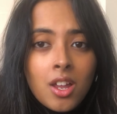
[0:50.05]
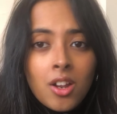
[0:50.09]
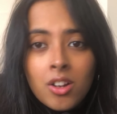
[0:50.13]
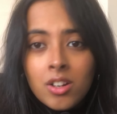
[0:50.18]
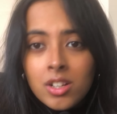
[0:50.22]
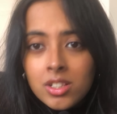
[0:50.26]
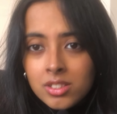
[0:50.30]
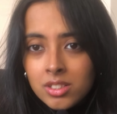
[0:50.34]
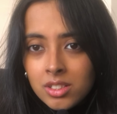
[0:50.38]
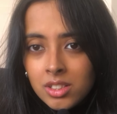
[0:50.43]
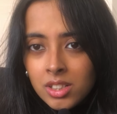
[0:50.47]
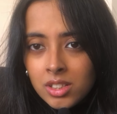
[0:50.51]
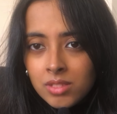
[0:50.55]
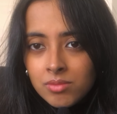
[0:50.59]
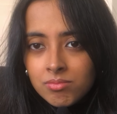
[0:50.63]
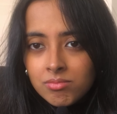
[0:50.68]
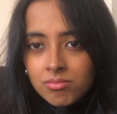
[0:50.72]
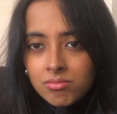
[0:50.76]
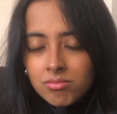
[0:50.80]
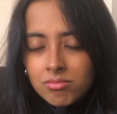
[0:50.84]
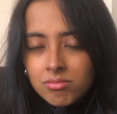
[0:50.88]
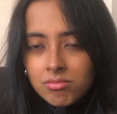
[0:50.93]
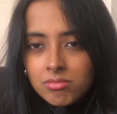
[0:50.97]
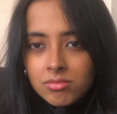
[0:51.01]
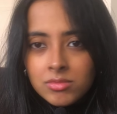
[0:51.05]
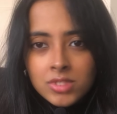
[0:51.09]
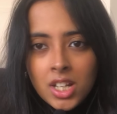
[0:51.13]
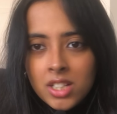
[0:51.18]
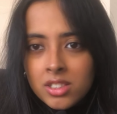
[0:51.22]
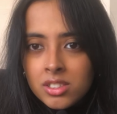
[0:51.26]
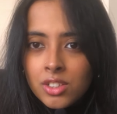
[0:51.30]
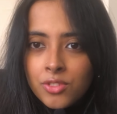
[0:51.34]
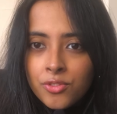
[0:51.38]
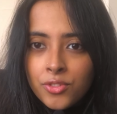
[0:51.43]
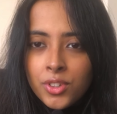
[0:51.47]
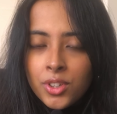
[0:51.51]
And honestly,
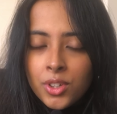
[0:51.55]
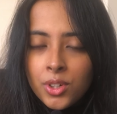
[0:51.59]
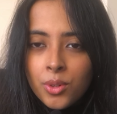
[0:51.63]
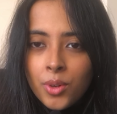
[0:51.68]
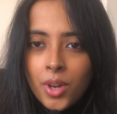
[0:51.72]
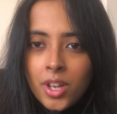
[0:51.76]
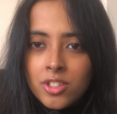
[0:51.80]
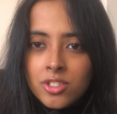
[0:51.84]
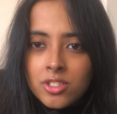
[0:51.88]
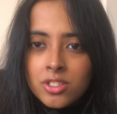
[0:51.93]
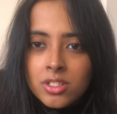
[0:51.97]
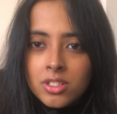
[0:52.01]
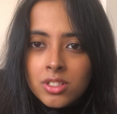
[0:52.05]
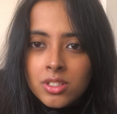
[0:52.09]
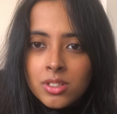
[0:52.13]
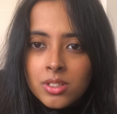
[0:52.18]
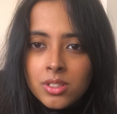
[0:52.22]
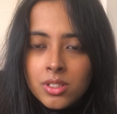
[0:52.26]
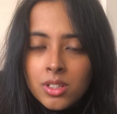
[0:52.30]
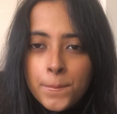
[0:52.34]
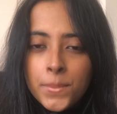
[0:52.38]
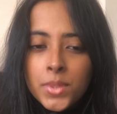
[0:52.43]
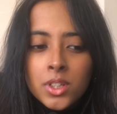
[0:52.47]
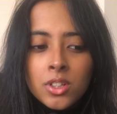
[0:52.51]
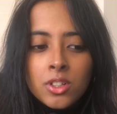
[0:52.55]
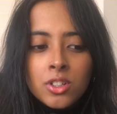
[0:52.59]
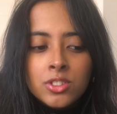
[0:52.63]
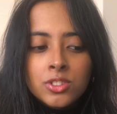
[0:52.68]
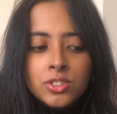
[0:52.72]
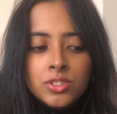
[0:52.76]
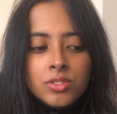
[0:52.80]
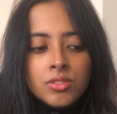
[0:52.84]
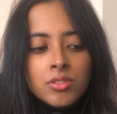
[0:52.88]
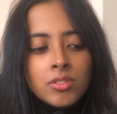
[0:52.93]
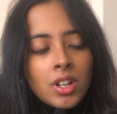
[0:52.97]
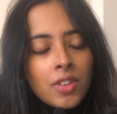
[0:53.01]
that's a fair question
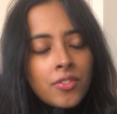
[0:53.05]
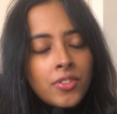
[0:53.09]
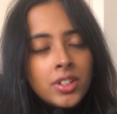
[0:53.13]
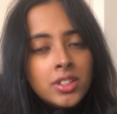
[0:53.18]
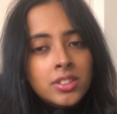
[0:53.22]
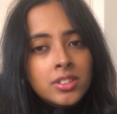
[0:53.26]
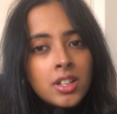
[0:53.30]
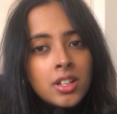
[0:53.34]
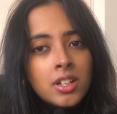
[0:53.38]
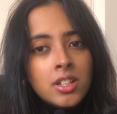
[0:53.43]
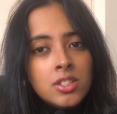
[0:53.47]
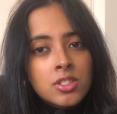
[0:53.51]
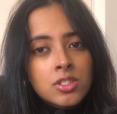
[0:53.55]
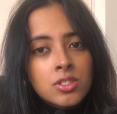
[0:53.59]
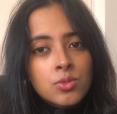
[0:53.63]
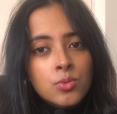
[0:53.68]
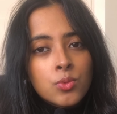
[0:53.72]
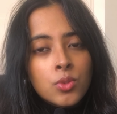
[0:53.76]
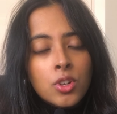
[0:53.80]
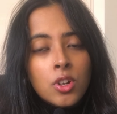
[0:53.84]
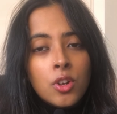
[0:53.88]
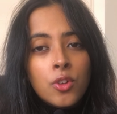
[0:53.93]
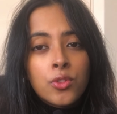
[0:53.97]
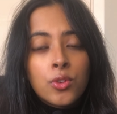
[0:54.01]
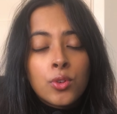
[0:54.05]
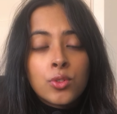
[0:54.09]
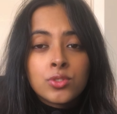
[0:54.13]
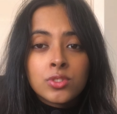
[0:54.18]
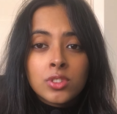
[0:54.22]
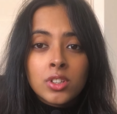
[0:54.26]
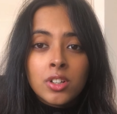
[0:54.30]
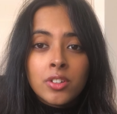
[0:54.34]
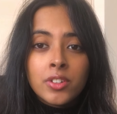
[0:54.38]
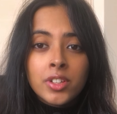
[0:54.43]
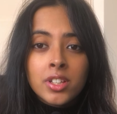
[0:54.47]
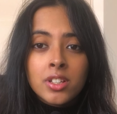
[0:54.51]
because graphic design is one of those
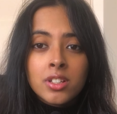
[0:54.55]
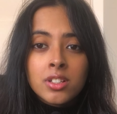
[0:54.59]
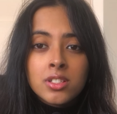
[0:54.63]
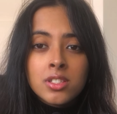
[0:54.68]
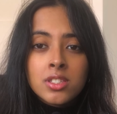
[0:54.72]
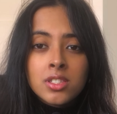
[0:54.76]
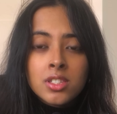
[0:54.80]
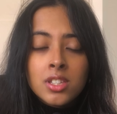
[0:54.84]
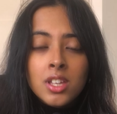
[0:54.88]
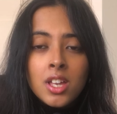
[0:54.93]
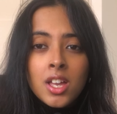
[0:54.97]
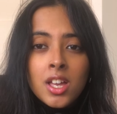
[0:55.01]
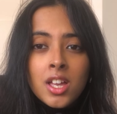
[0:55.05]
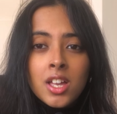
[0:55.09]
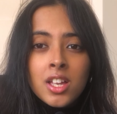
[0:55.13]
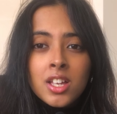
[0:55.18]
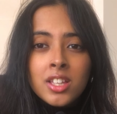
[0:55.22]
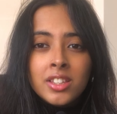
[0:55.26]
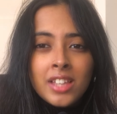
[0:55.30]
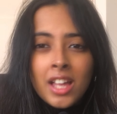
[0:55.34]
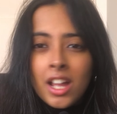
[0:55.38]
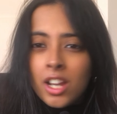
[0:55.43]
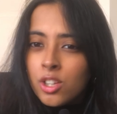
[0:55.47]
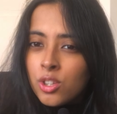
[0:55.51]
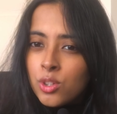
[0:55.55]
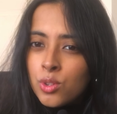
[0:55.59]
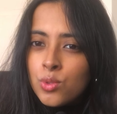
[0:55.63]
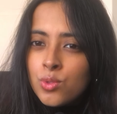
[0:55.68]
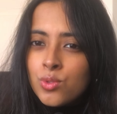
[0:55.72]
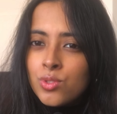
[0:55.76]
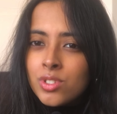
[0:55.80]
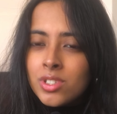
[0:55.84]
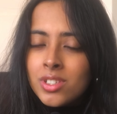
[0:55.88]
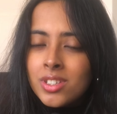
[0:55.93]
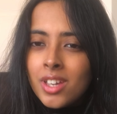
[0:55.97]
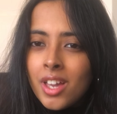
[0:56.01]
careers that you
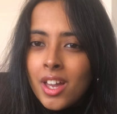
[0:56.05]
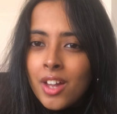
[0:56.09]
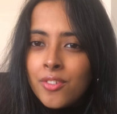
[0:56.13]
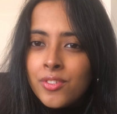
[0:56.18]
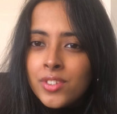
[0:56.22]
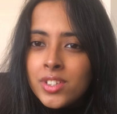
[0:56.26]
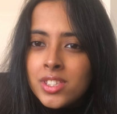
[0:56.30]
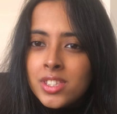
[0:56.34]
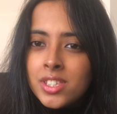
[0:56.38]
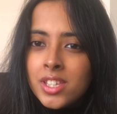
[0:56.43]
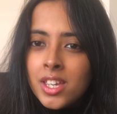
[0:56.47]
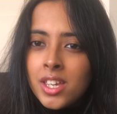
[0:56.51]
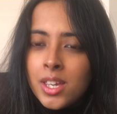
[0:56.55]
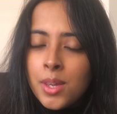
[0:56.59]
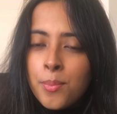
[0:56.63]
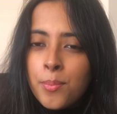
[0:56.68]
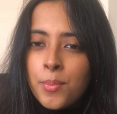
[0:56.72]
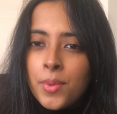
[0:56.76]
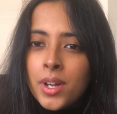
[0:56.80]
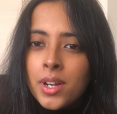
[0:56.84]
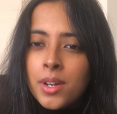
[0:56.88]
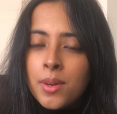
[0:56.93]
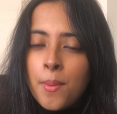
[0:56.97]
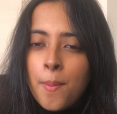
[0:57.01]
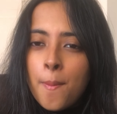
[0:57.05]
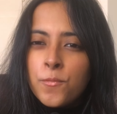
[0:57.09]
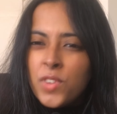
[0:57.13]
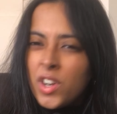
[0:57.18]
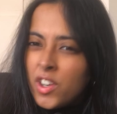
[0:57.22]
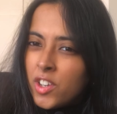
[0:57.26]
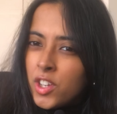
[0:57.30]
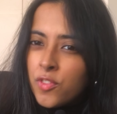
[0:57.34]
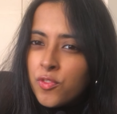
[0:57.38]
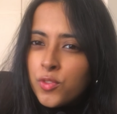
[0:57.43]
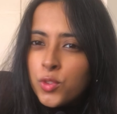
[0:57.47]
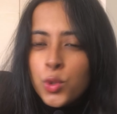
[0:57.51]
see every day but
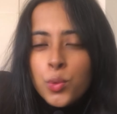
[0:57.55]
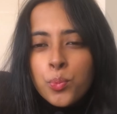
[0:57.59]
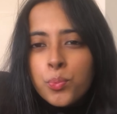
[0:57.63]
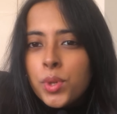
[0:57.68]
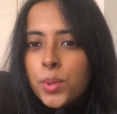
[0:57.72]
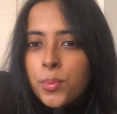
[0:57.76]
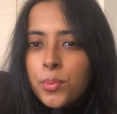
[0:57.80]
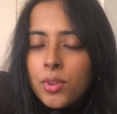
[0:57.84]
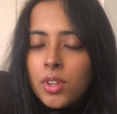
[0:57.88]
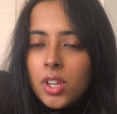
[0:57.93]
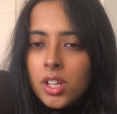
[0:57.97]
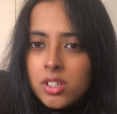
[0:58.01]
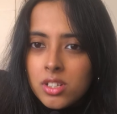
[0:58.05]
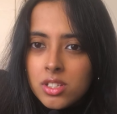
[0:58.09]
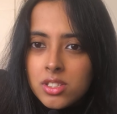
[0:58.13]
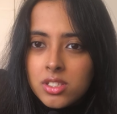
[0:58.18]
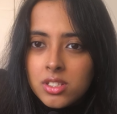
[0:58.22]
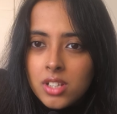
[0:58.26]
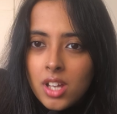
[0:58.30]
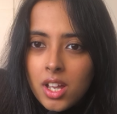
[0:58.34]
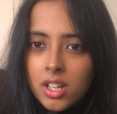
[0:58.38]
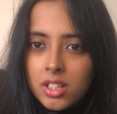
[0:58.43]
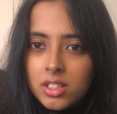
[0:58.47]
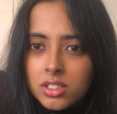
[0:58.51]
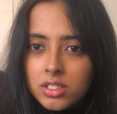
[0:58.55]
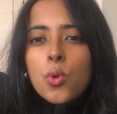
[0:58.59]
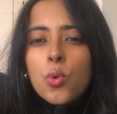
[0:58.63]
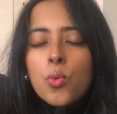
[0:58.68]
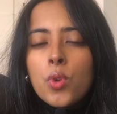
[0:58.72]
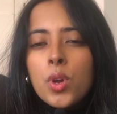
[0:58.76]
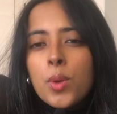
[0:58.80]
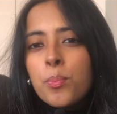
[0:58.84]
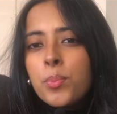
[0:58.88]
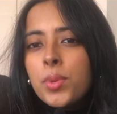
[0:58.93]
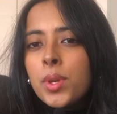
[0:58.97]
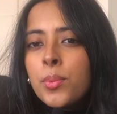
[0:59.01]
very few people understand.
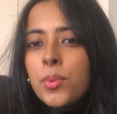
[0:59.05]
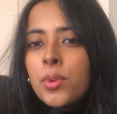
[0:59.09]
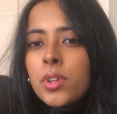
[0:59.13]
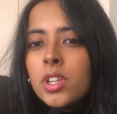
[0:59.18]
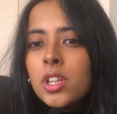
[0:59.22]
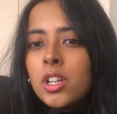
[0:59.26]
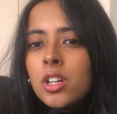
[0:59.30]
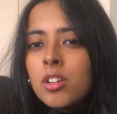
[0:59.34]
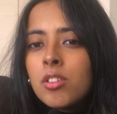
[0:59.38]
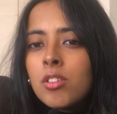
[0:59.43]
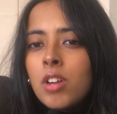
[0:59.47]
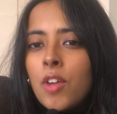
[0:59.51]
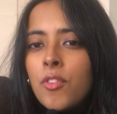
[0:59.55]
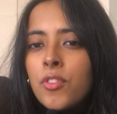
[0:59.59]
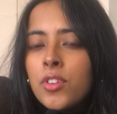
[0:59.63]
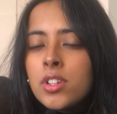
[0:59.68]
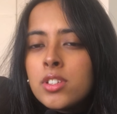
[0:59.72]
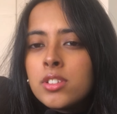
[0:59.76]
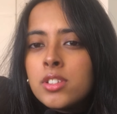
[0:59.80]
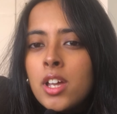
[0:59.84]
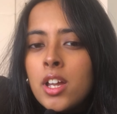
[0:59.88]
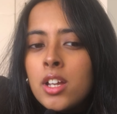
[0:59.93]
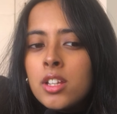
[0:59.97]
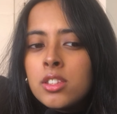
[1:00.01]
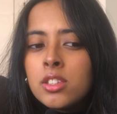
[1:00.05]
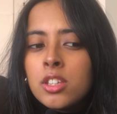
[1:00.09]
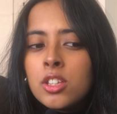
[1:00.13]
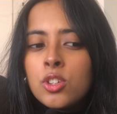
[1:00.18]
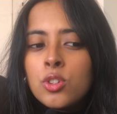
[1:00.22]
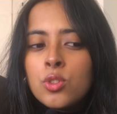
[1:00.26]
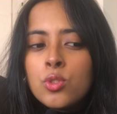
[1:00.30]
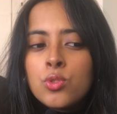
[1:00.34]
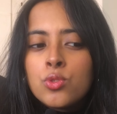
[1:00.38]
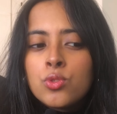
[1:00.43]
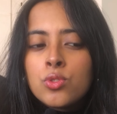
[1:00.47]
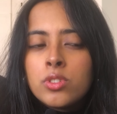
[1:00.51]
When people hear graphic design, they
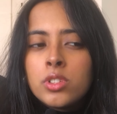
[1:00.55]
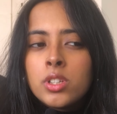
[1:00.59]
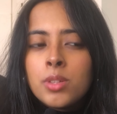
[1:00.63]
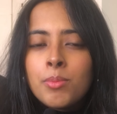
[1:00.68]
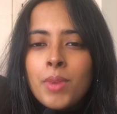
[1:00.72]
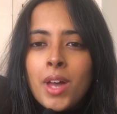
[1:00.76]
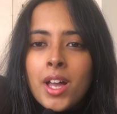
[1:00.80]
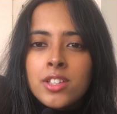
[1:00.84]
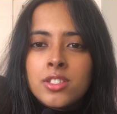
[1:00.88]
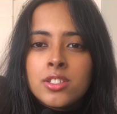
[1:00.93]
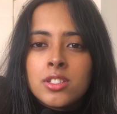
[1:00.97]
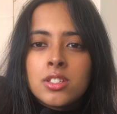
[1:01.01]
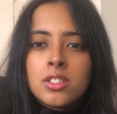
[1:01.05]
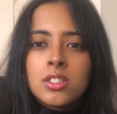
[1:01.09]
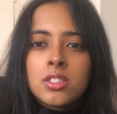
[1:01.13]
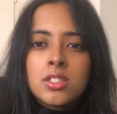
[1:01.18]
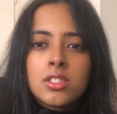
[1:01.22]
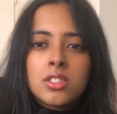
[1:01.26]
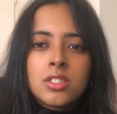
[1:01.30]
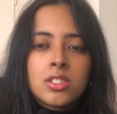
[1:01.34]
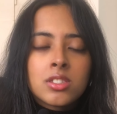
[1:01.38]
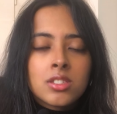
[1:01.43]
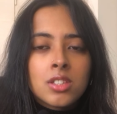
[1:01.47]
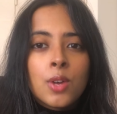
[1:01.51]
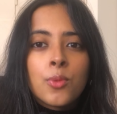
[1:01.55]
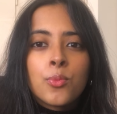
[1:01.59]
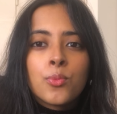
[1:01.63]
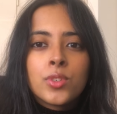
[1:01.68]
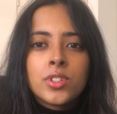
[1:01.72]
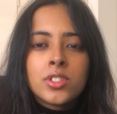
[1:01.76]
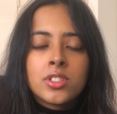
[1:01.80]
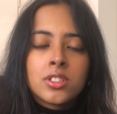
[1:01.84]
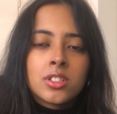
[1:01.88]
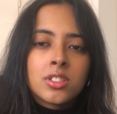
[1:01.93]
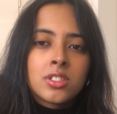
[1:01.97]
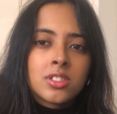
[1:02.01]
usually imagine
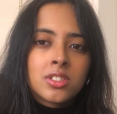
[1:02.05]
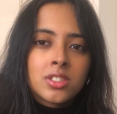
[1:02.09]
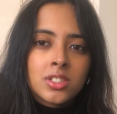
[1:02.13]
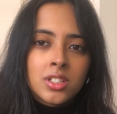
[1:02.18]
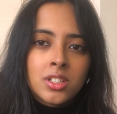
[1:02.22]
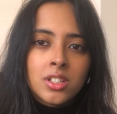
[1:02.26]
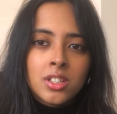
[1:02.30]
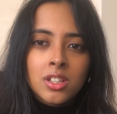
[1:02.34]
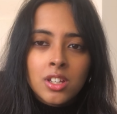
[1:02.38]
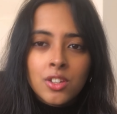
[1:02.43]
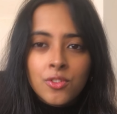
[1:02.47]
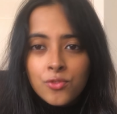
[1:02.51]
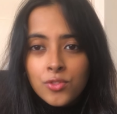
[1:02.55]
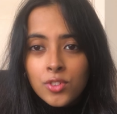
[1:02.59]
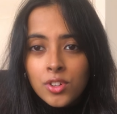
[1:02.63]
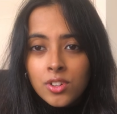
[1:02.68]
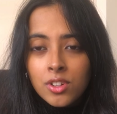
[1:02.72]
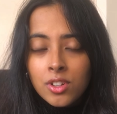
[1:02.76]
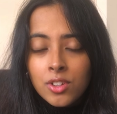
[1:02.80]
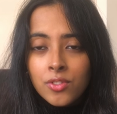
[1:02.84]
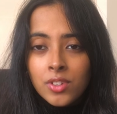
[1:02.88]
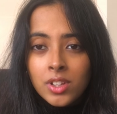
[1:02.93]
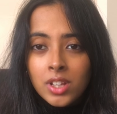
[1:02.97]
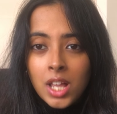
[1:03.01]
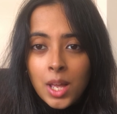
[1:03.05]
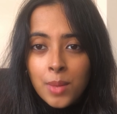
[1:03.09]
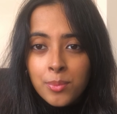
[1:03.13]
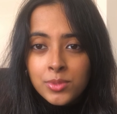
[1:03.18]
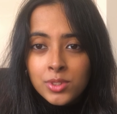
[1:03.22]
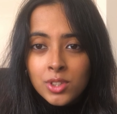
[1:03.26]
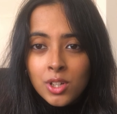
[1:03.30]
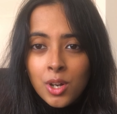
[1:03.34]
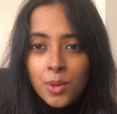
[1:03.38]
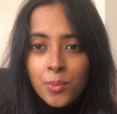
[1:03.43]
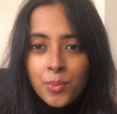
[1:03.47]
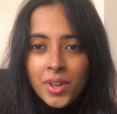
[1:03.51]
someone just sitting in front of a
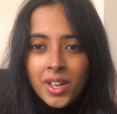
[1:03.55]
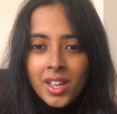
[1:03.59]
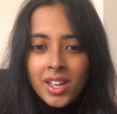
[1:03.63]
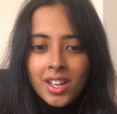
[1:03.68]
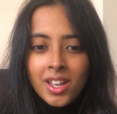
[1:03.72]
laptop